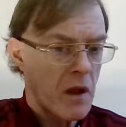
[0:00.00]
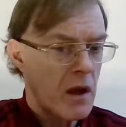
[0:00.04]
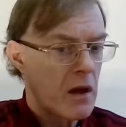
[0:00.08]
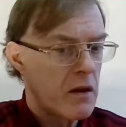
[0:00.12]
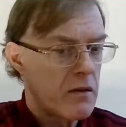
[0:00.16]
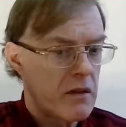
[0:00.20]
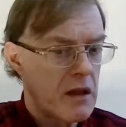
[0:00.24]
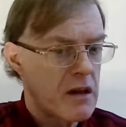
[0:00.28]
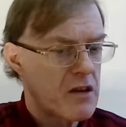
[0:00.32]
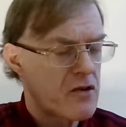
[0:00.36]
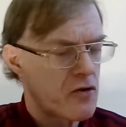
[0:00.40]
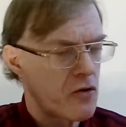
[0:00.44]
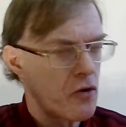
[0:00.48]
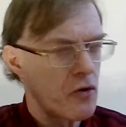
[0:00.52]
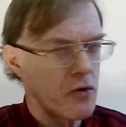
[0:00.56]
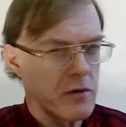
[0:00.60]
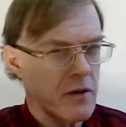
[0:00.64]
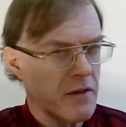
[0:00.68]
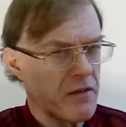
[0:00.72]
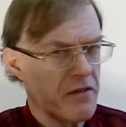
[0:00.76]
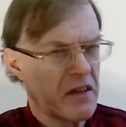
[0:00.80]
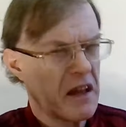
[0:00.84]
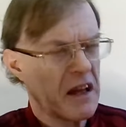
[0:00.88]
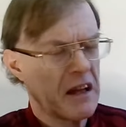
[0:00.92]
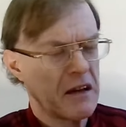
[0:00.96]
This sort of
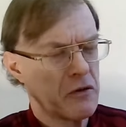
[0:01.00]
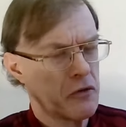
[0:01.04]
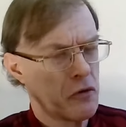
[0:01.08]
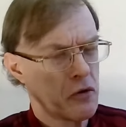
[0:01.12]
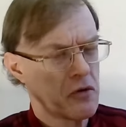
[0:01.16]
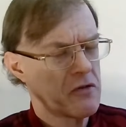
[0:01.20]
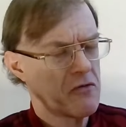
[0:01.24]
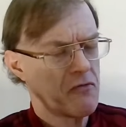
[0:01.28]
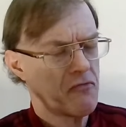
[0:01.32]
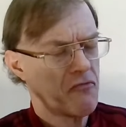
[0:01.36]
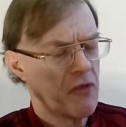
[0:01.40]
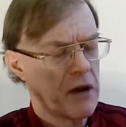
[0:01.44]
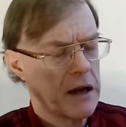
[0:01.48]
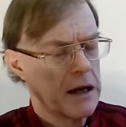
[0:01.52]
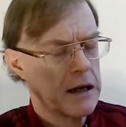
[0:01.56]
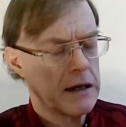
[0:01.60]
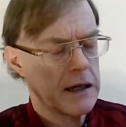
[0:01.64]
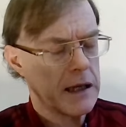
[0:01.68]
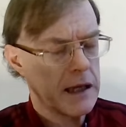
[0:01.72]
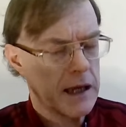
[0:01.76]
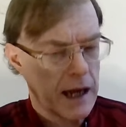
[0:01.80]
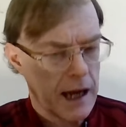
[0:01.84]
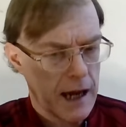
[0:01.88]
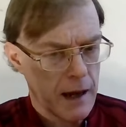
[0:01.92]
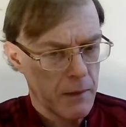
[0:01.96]
thing doesn't really
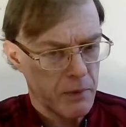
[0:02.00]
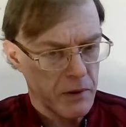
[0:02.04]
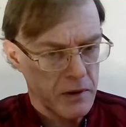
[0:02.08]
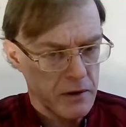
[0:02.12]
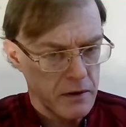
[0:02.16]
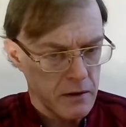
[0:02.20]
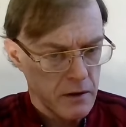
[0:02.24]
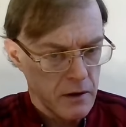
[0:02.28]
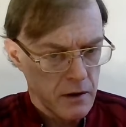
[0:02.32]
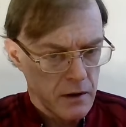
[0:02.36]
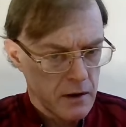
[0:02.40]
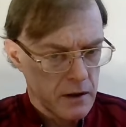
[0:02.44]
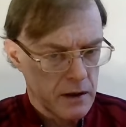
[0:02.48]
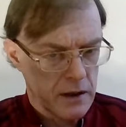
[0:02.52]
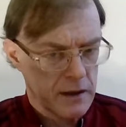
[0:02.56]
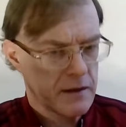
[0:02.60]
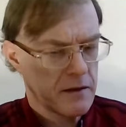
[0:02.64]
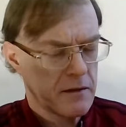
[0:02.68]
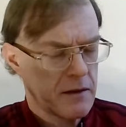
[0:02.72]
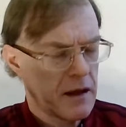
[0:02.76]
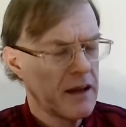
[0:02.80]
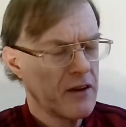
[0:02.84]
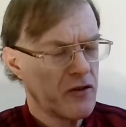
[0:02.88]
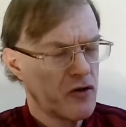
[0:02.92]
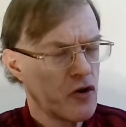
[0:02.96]
happen. And
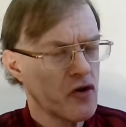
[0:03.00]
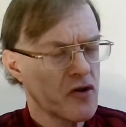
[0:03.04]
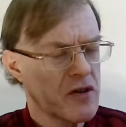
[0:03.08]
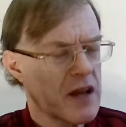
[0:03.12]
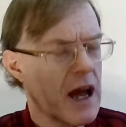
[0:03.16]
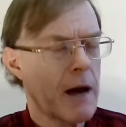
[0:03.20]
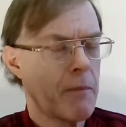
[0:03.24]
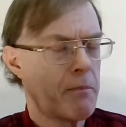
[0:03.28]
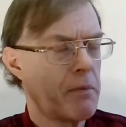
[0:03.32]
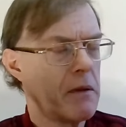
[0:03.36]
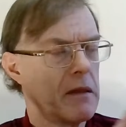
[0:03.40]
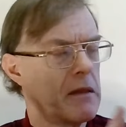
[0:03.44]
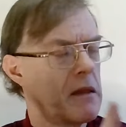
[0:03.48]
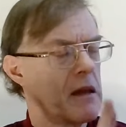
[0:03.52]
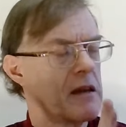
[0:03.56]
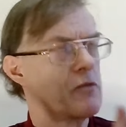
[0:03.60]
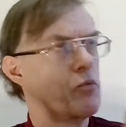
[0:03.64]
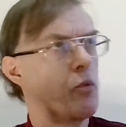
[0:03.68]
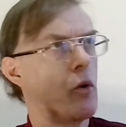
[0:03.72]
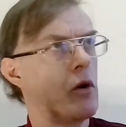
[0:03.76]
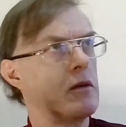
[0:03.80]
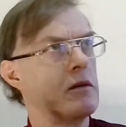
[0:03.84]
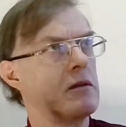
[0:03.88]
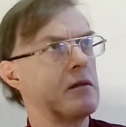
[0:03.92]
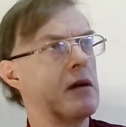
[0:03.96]
it just happened this
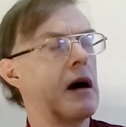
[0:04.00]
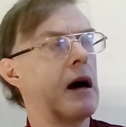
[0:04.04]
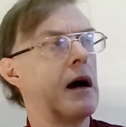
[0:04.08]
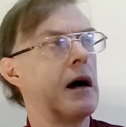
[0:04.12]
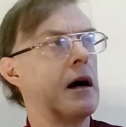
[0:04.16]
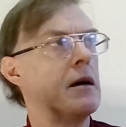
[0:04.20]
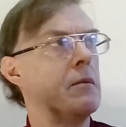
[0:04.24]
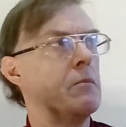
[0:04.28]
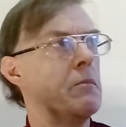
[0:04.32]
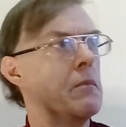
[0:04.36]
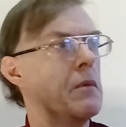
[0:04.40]
one time.